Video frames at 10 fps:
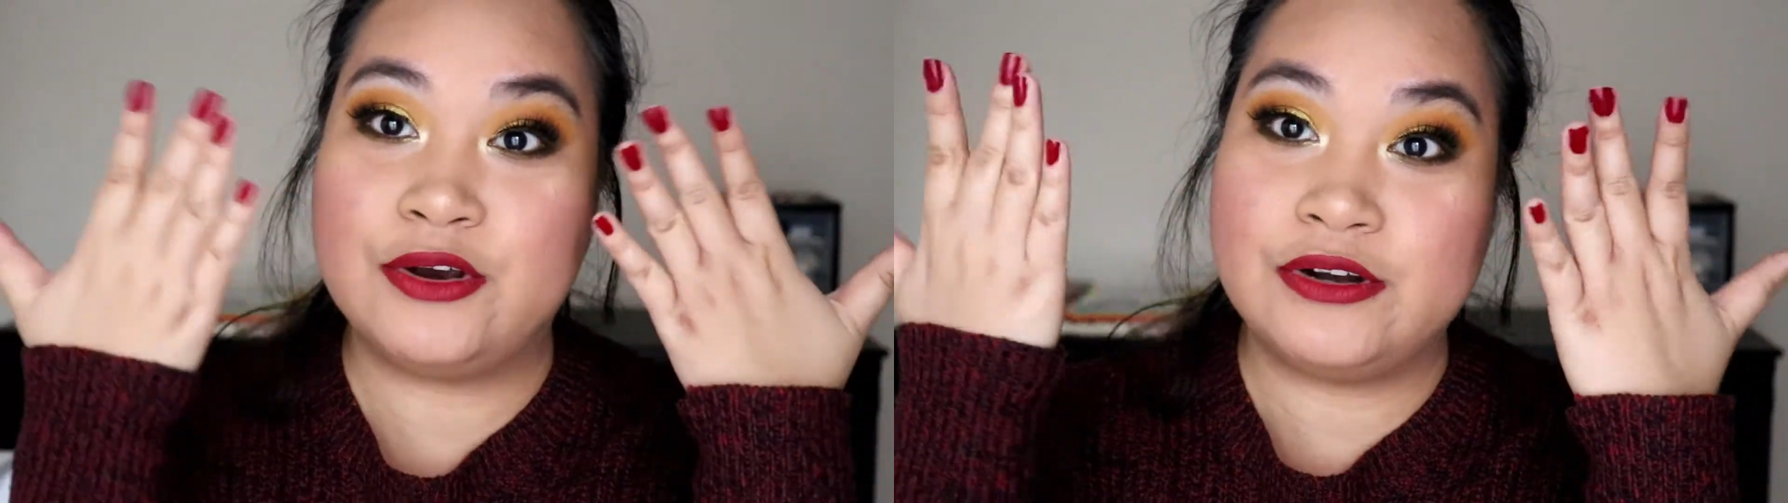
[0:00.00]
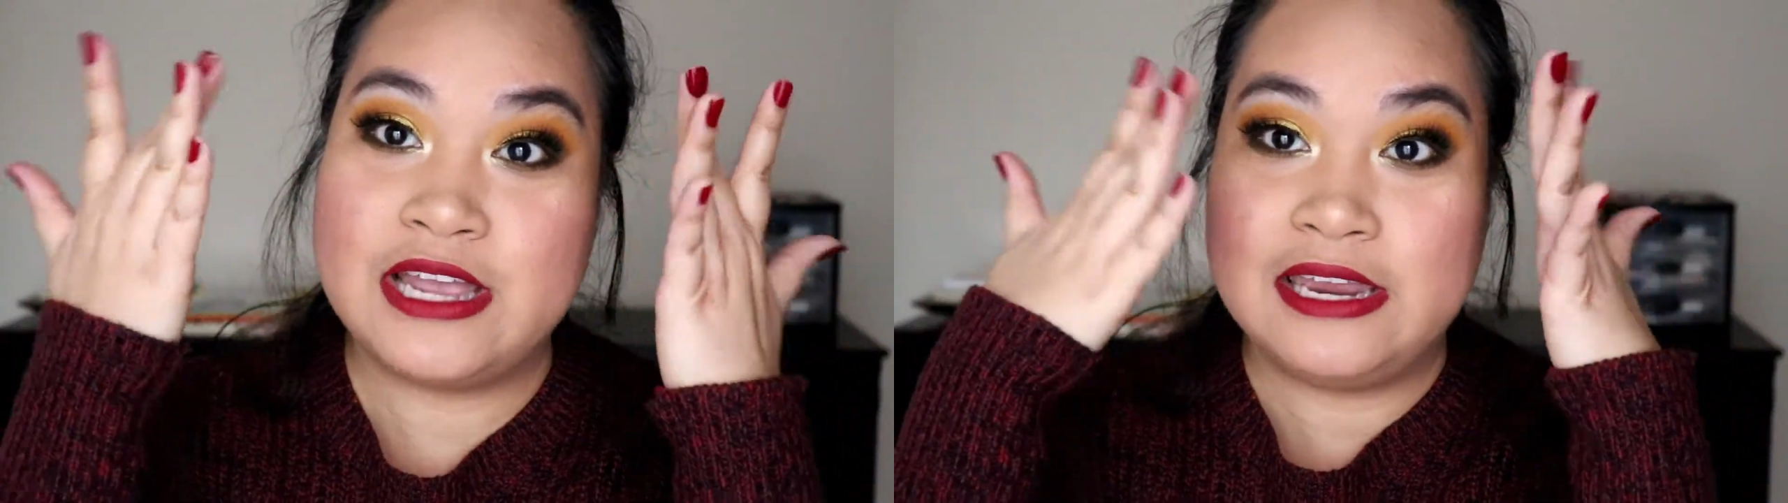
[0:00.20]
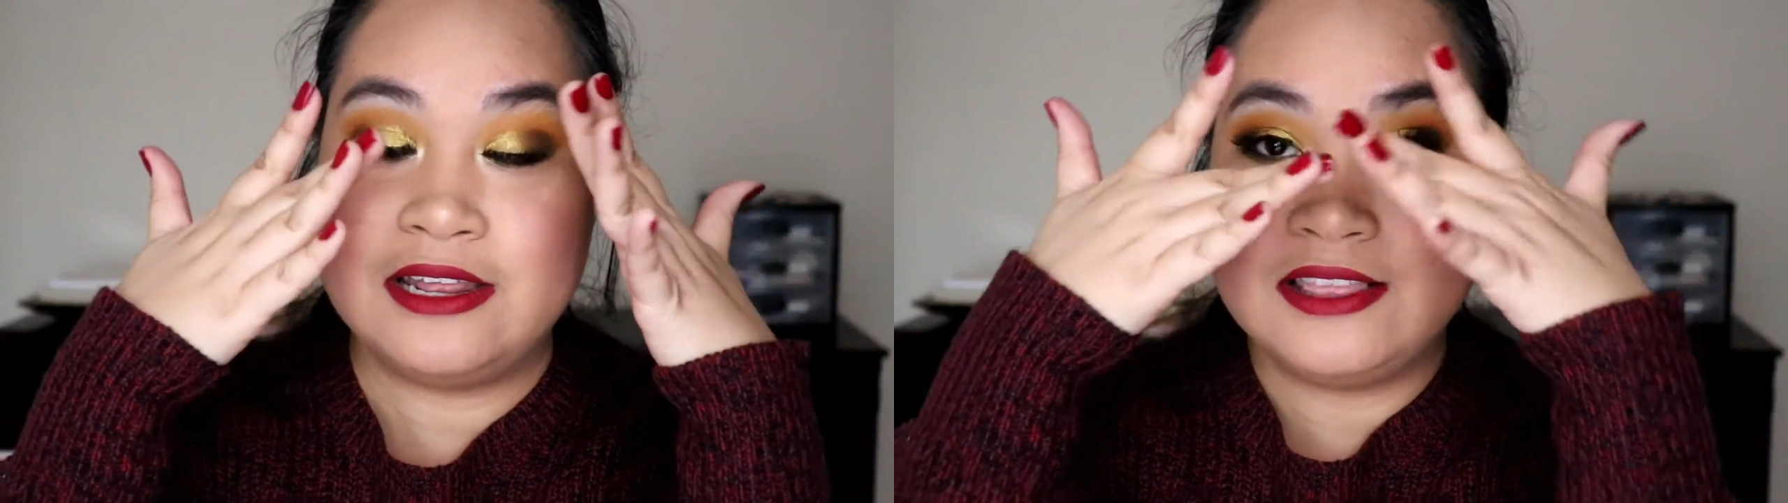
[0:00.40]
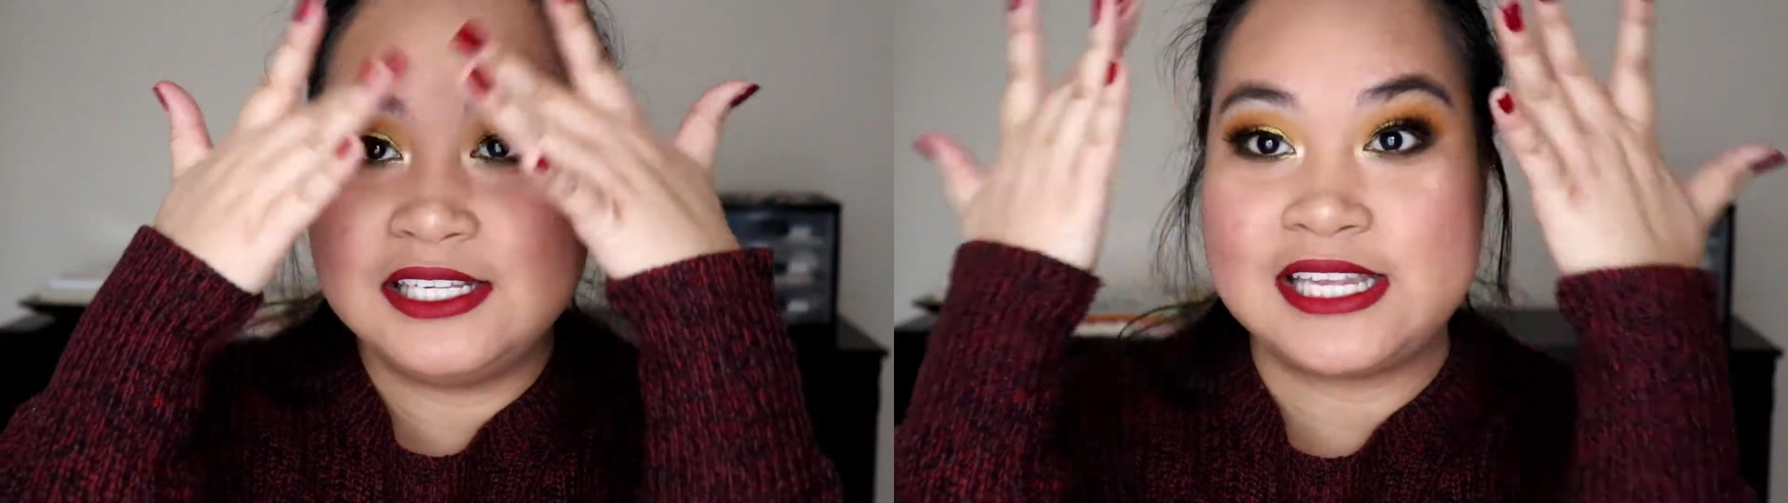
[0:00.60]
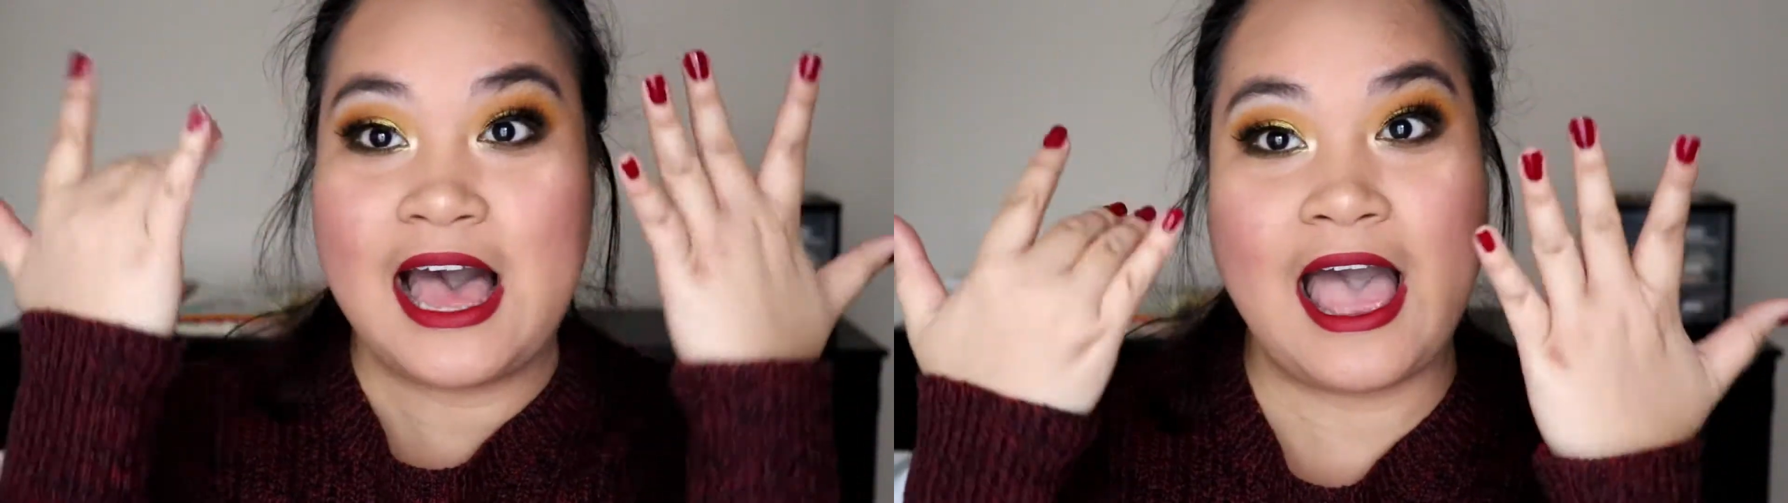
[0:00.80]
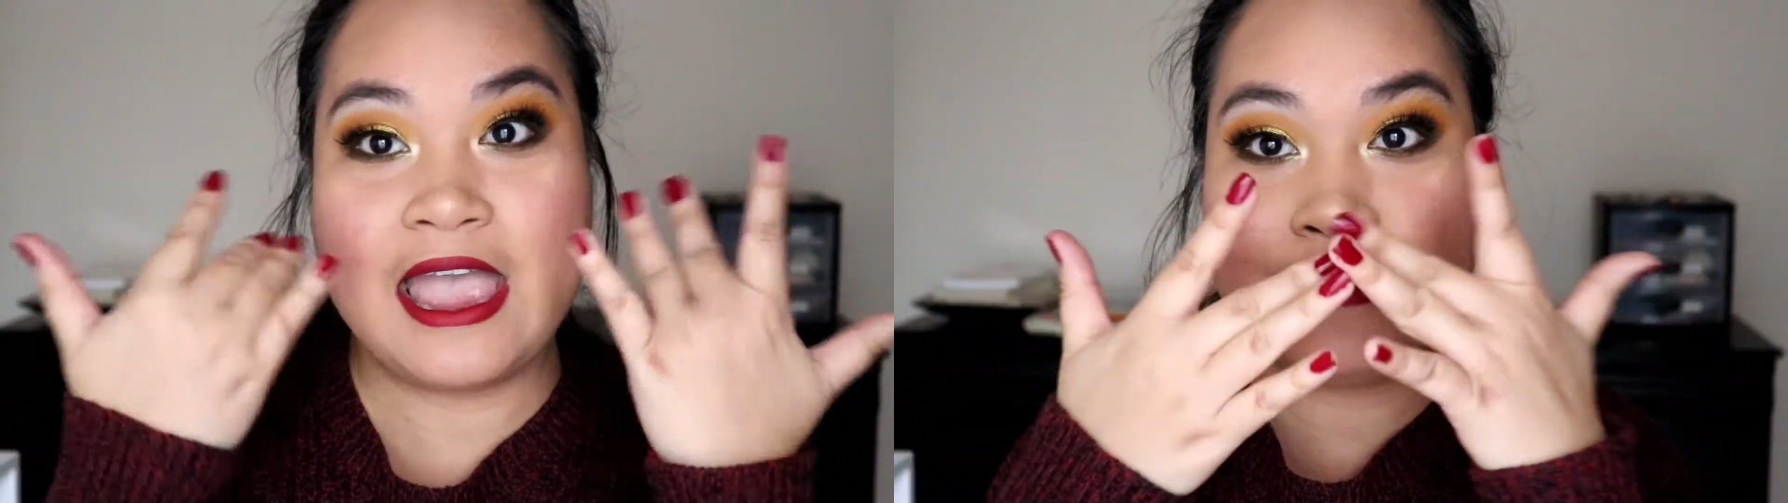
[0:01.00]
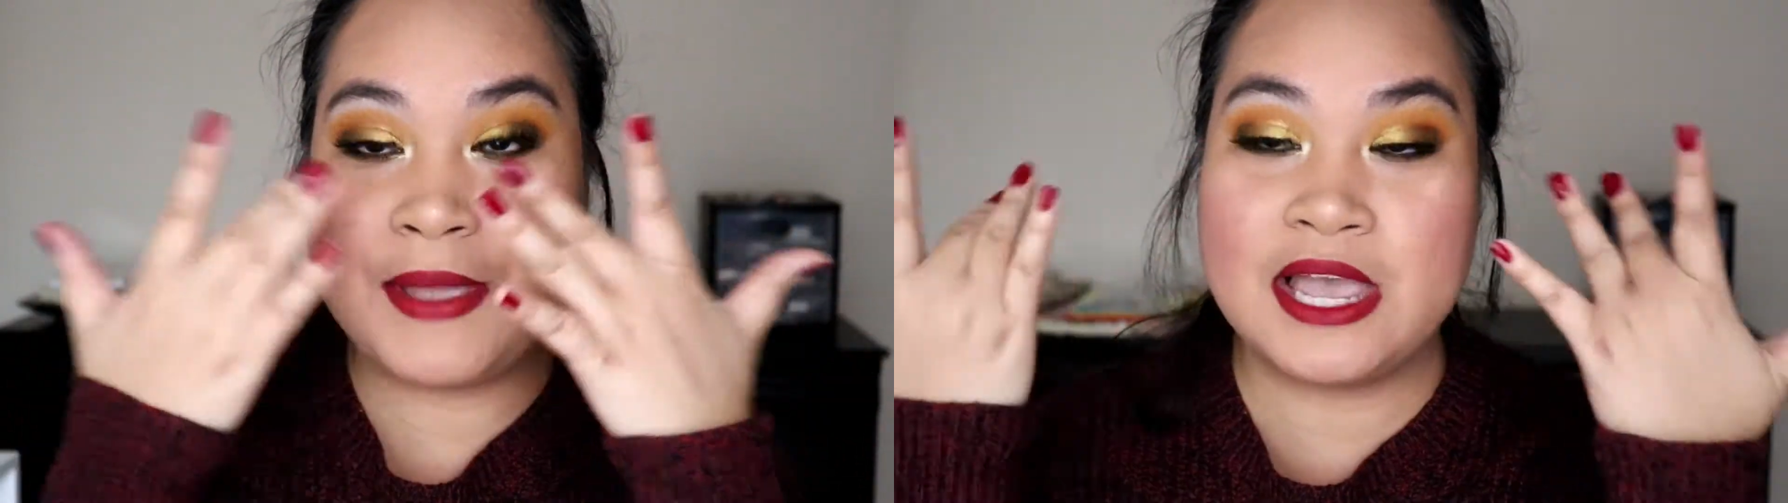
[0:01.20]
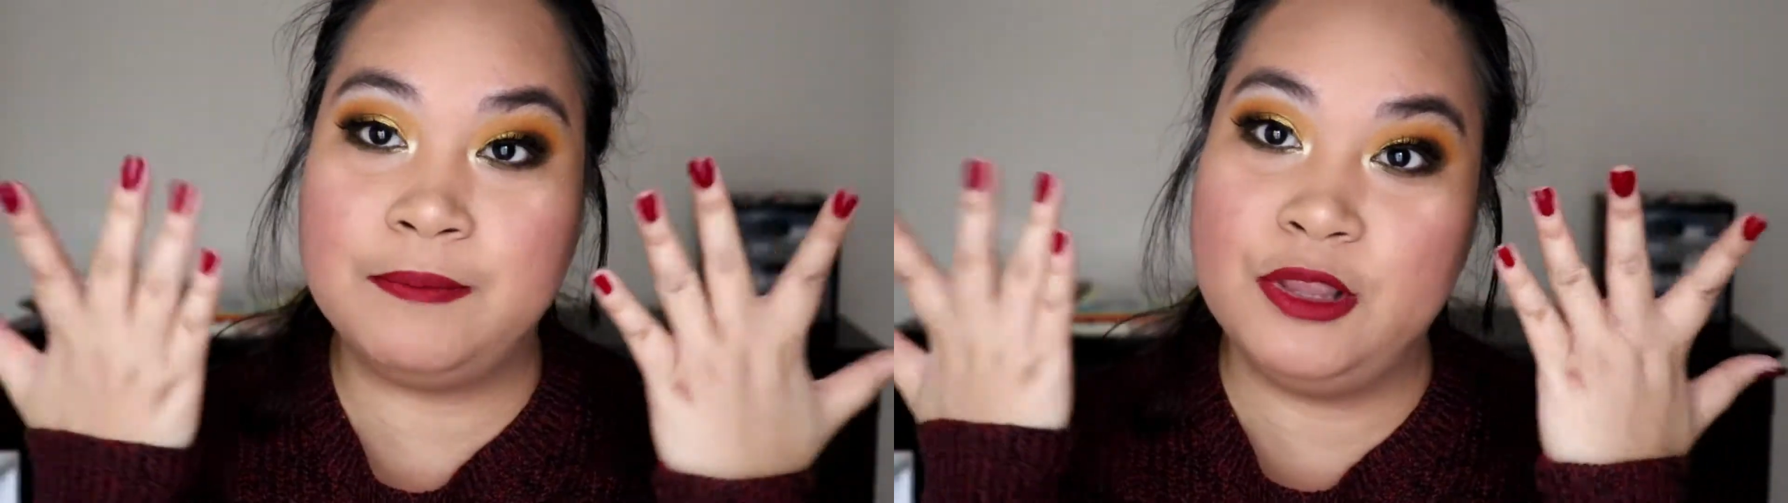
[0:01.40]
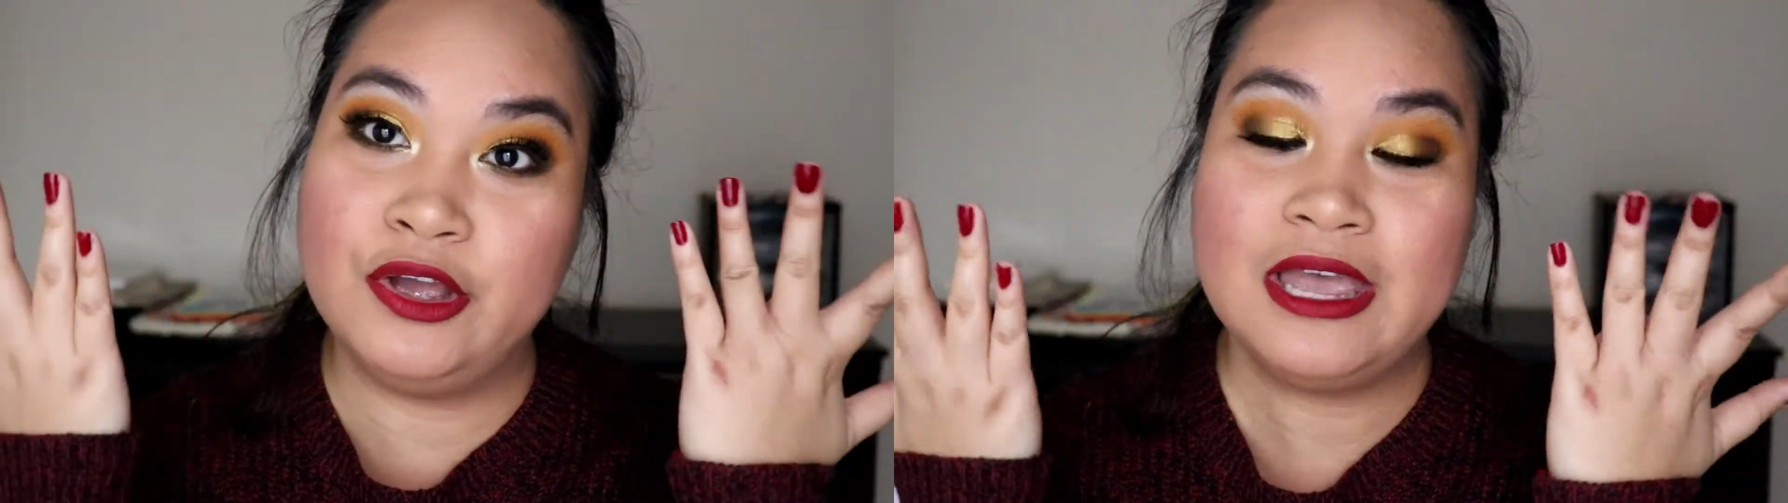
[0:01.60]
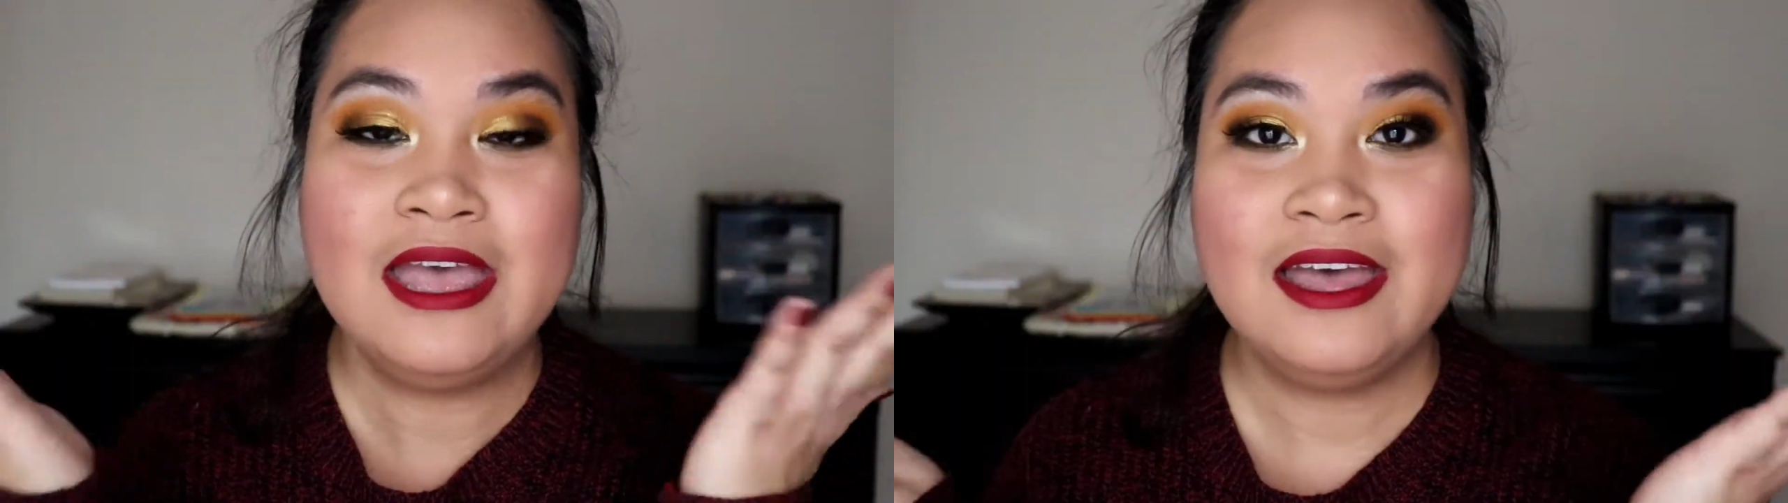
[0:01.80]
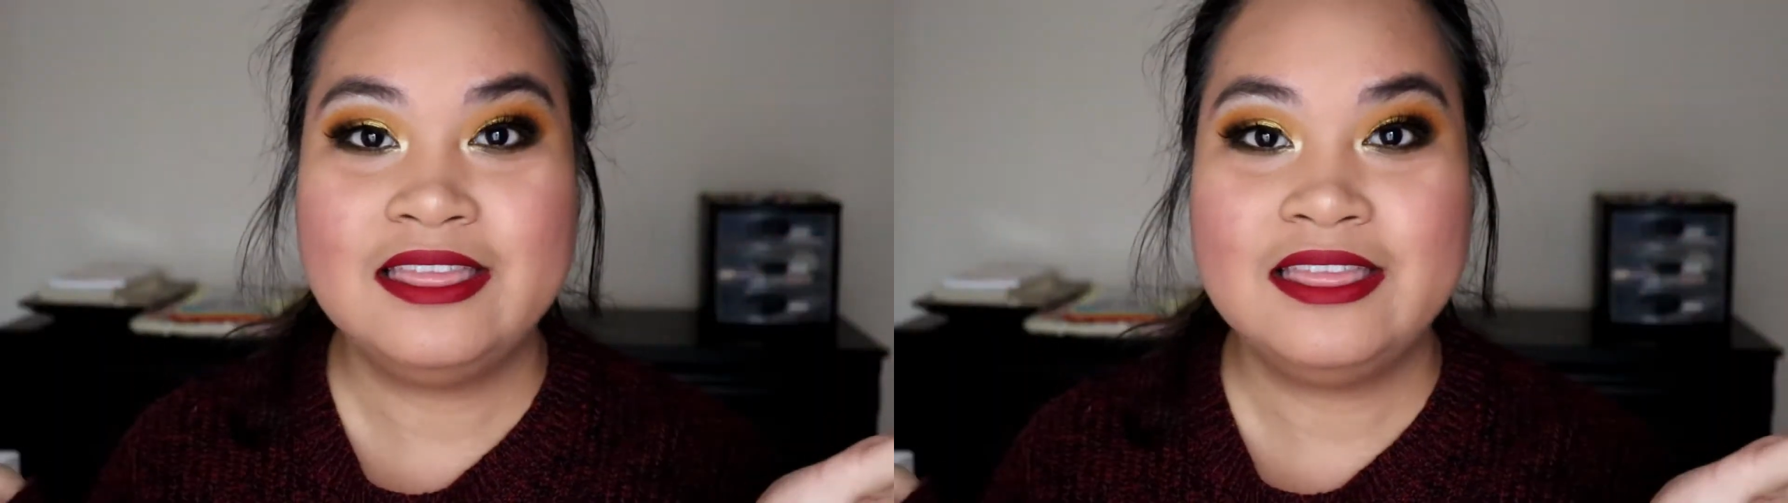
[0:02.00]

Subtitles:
created this eye makeup look,